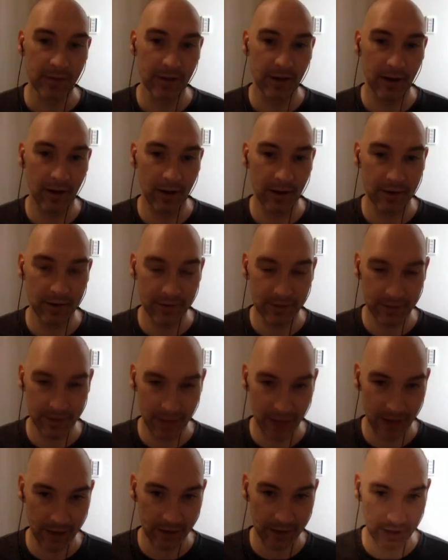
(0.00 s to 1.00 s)
on
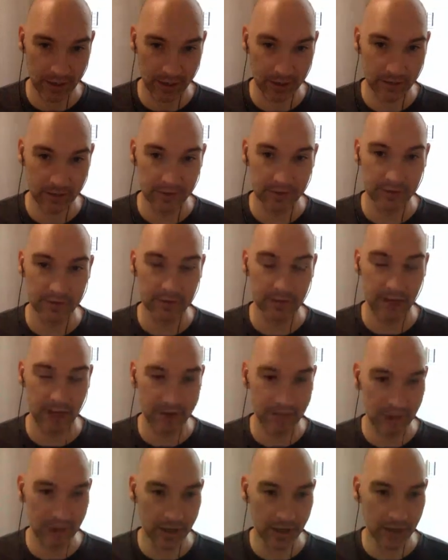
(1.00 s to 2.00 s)
Saturday,
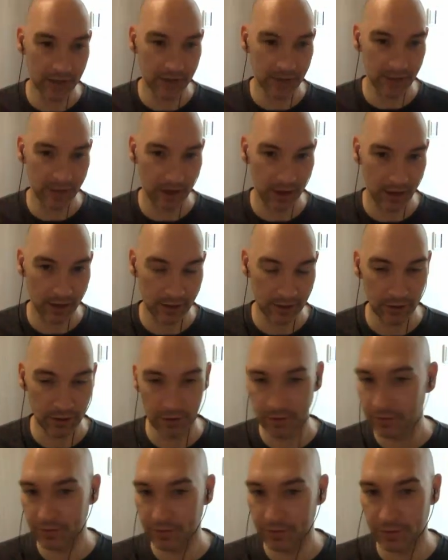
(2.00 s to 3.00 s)
and then
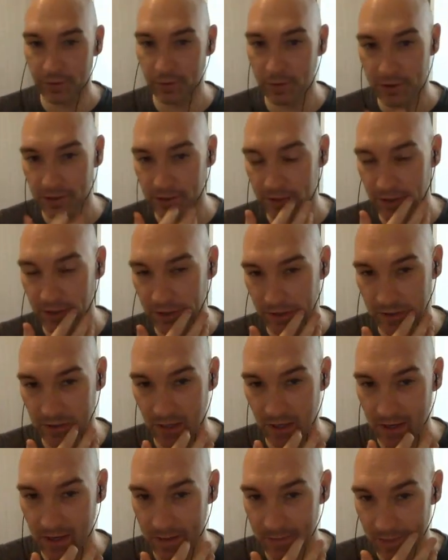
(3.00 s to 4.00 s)
even if nobody's in there
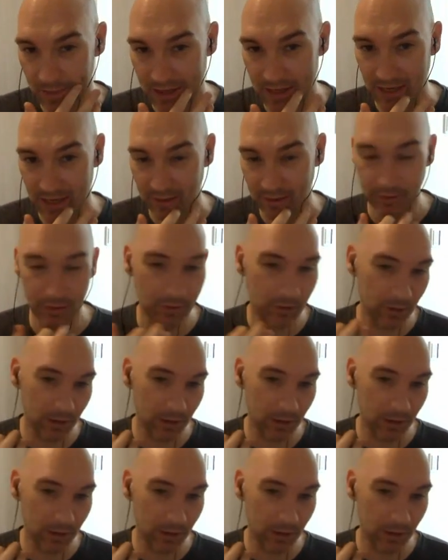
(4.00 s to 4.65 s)
Sunday, Monday, well,